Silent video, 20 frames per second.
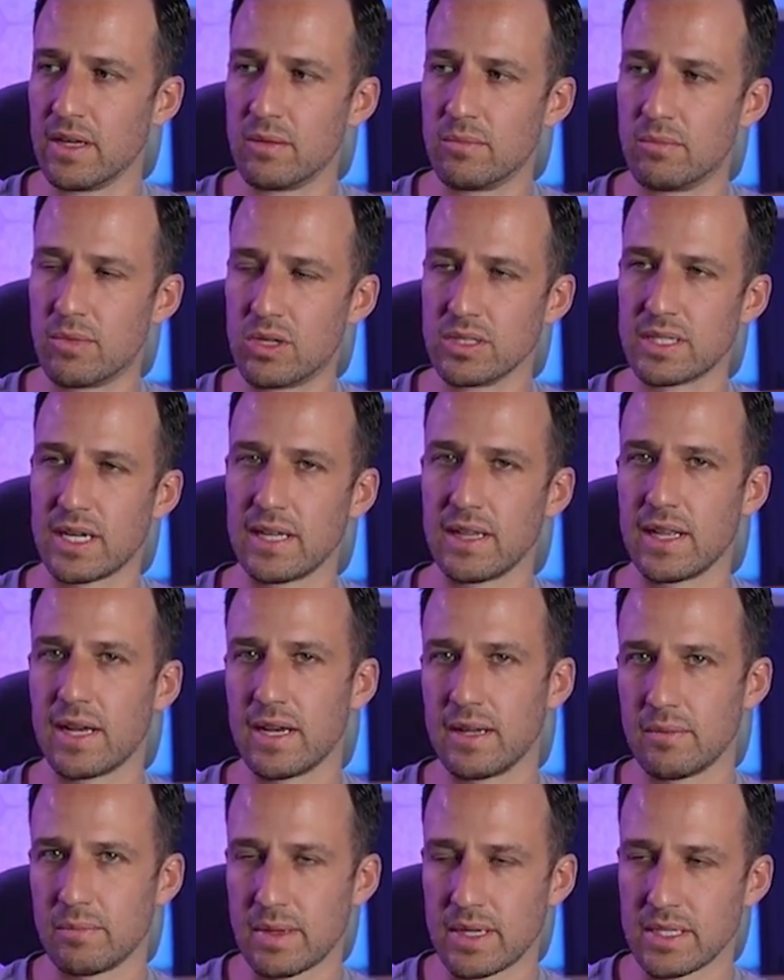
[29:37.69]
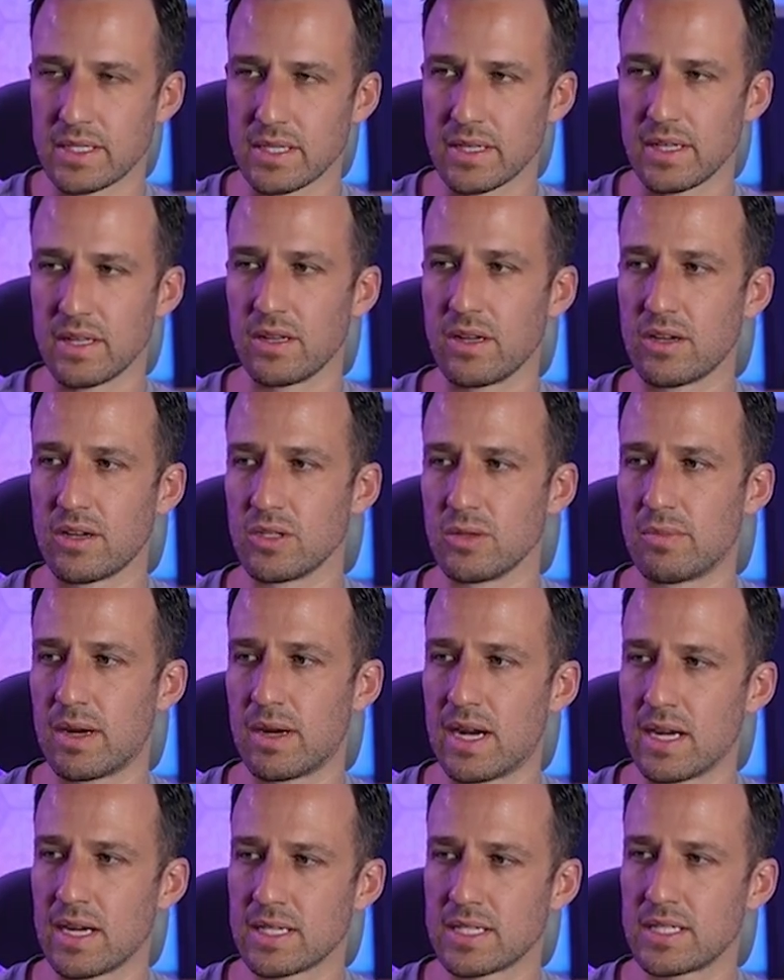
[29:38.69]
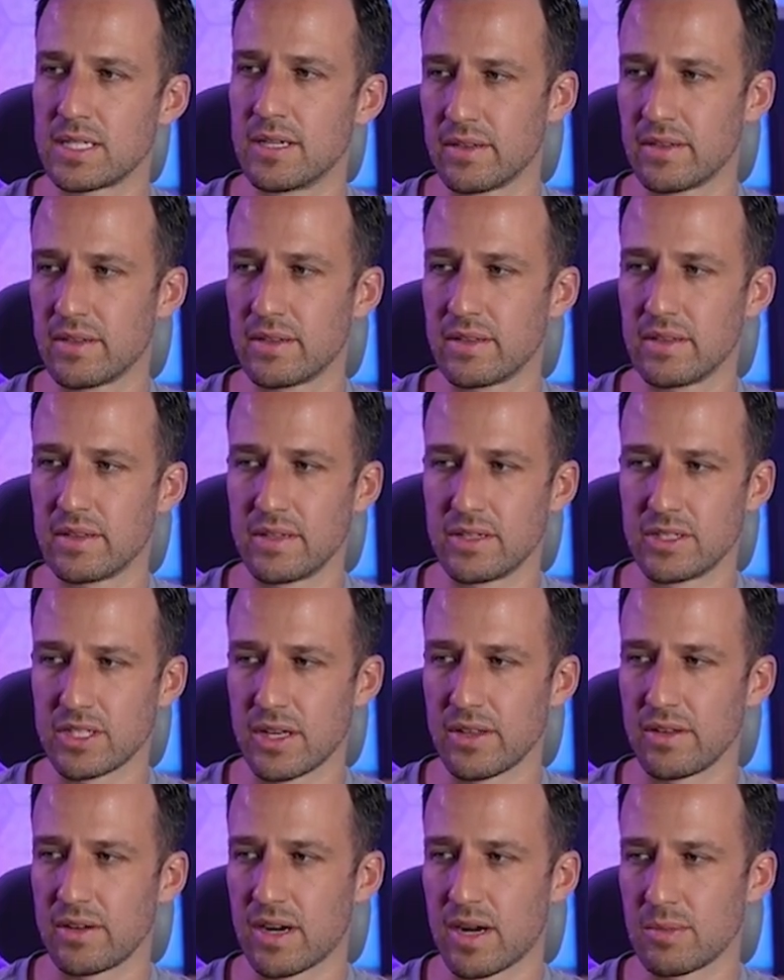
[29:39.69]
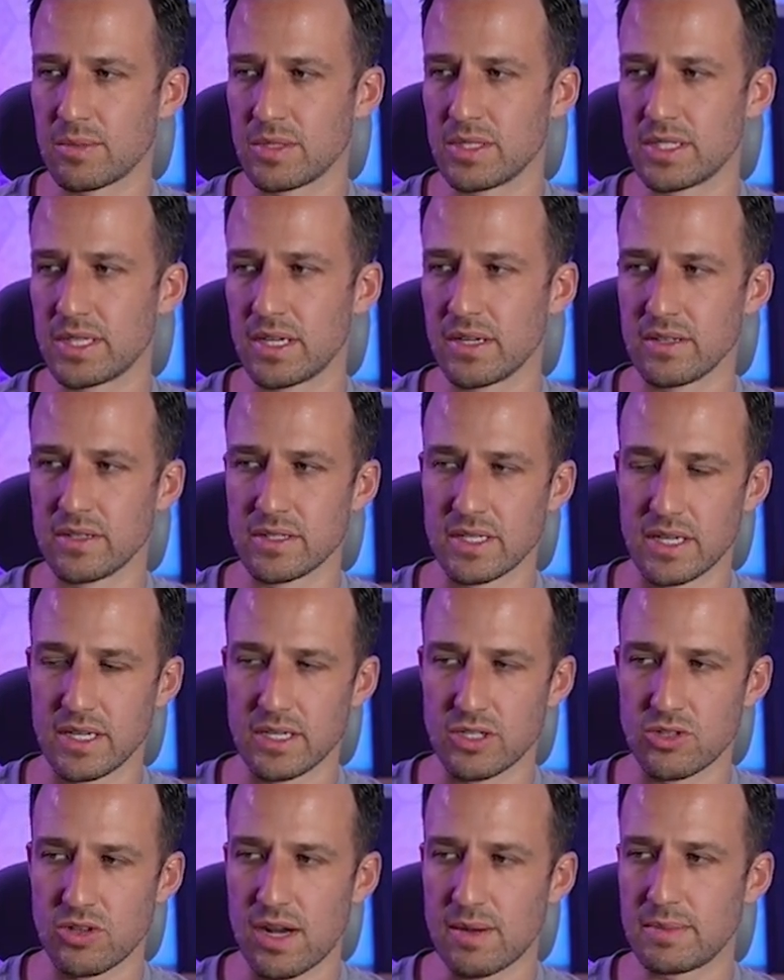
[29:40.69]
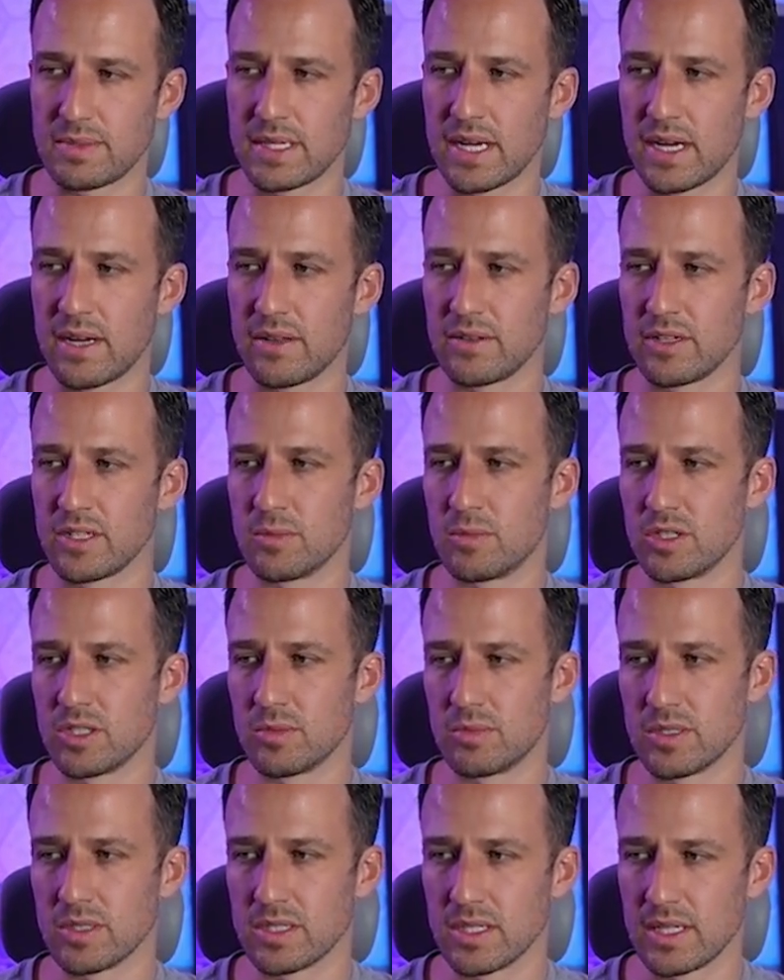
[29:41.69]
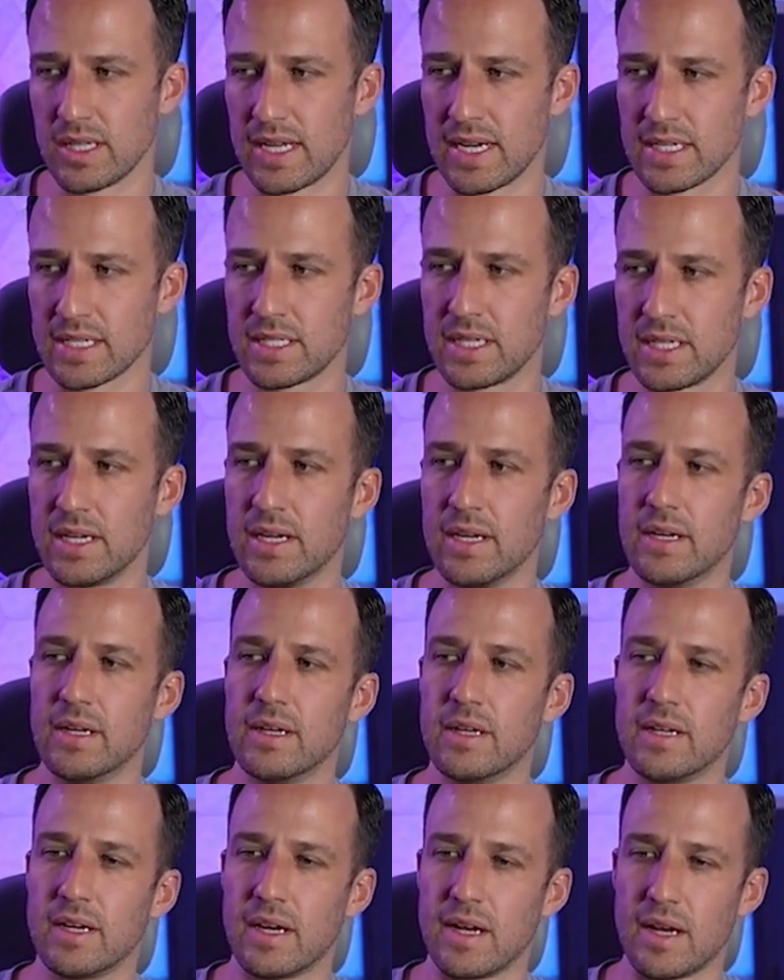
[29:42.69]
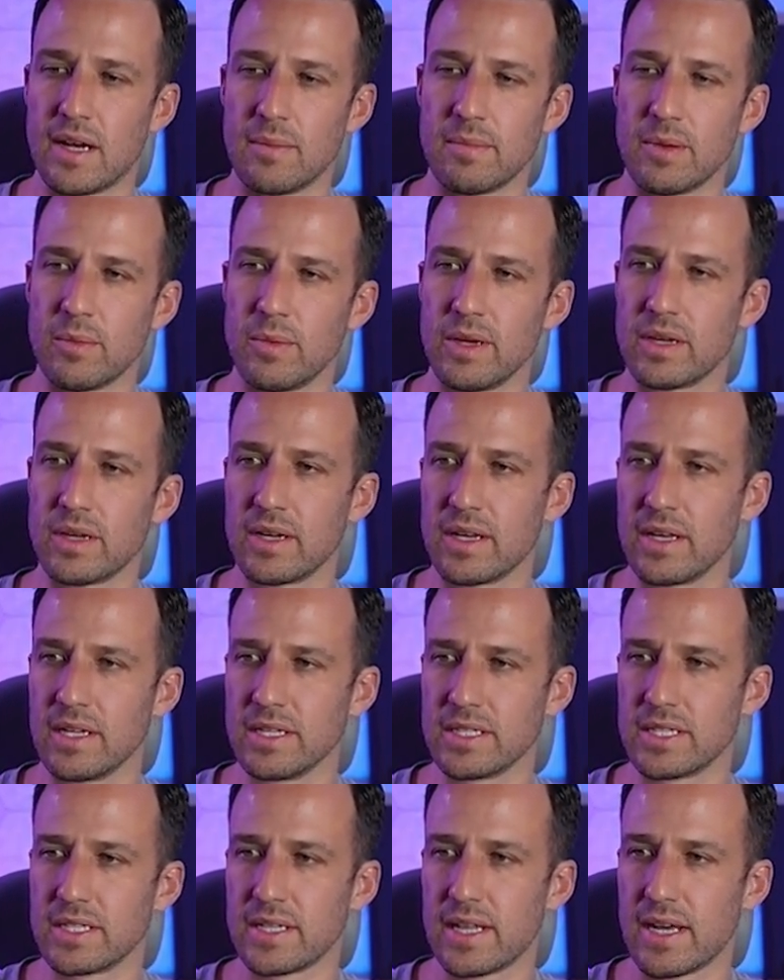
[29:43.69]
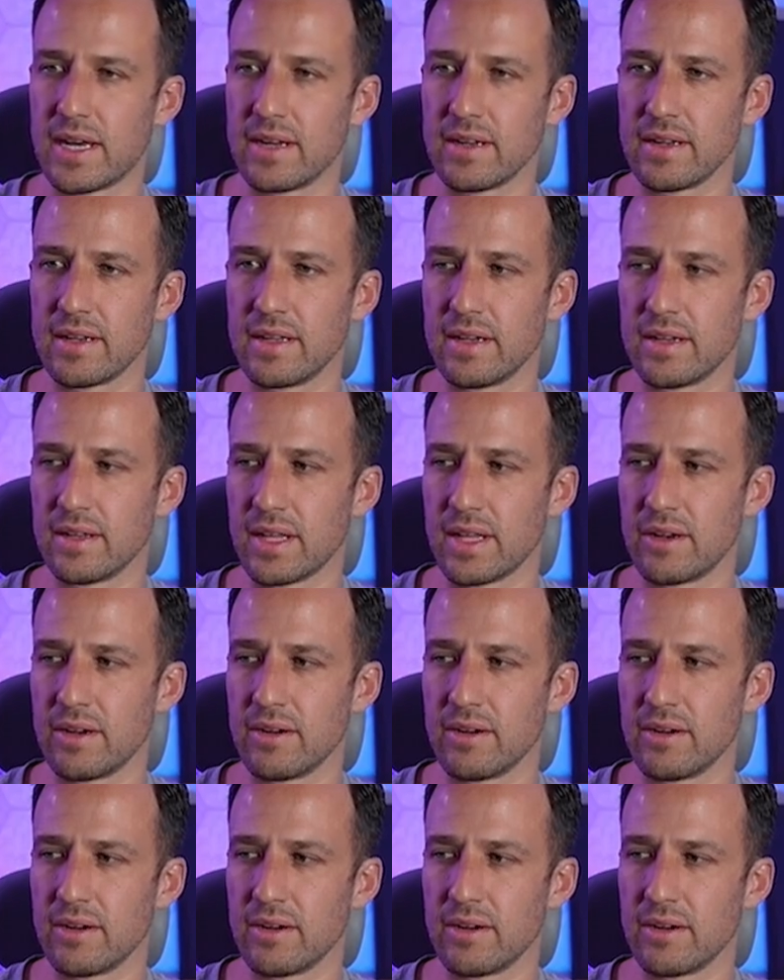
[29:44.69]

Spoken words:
Multi-line, basically a larger box. There's other options here. There's like a drop down, there's multiple select, and we could get into that in a later